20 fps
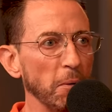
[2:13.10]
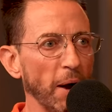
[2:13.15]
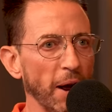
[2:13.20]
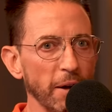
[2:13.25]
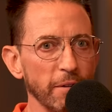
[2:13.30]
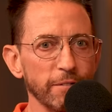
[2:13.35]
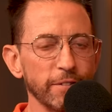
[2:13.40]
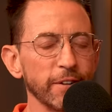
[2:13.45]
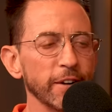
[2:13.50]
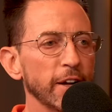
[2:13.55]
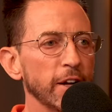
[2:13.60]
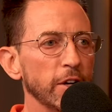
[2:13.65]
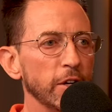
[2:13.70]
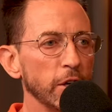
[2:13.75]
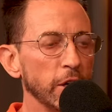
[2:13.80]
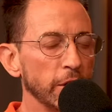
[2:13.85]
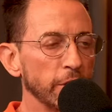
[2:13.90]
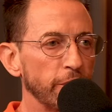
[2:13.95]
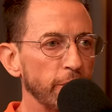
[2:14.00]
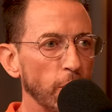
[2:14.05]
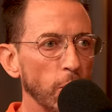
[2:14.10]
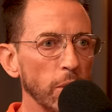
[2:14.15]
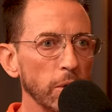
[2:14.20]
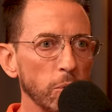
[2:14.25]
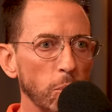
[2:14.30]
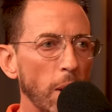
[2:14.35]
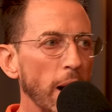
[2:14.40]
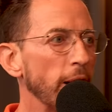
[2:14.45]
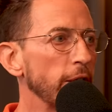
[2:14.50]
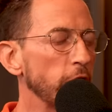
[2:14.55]
You have. You can afford.
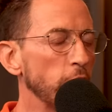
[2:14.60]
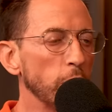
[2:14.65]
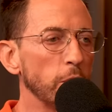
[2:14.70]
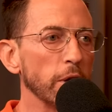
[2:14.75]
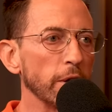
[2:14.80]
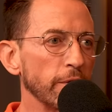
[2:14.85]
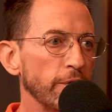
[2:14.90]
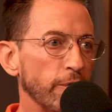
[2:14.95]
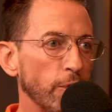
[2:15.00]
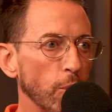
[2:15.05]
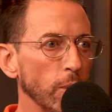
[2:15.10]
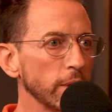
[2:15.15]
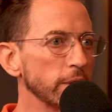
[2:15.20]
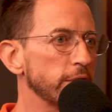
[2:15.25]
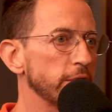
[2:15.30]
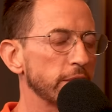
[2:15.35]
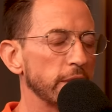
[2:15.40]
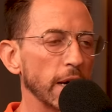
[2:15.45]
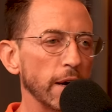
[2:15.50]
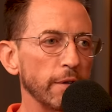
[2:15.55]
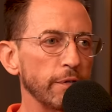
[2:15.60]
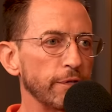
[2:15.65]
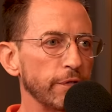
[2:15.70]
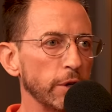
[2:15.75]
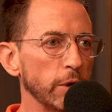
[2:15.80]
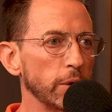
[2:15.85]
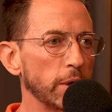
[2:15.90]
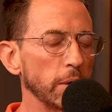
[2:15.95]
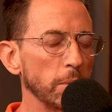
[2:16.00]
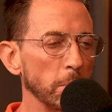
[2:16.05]
Why? You can afford stuff.
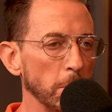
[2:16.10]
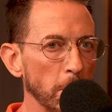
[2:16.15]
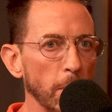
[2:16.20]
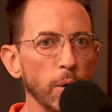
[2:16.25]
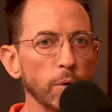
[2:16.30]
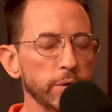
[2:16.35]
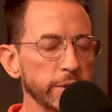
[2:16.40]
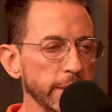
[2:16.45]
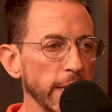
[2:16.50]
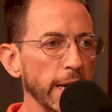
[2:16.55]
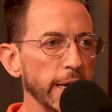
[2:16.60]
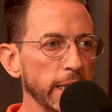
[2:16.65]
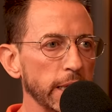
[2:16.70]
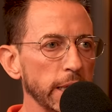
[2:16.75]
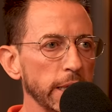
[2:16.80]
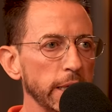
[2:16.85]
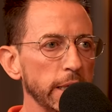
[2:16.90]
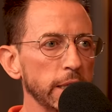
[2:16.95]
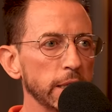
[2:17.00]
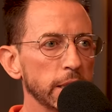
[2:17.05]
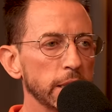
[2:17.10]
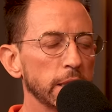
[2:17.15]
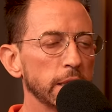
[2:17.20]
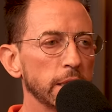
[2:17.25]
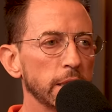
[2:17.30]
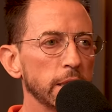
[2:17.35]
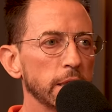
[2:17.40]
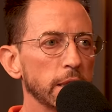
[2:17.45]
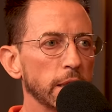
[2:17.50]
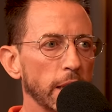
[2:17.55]
You can most likely. Yeah.
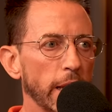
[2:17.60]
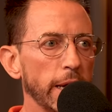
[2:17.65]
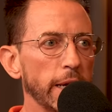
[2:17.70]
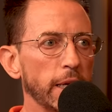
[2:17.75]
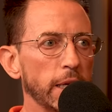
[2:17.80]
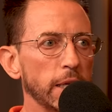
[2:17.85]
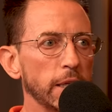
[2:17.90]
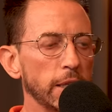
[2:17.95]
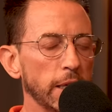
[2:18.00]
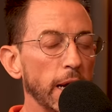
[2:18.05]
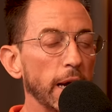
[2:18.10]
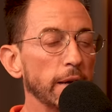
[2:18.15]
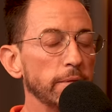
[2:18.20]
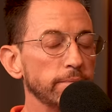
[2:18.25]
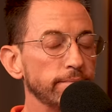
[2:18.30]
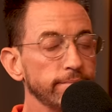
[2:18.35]
Like, yeah.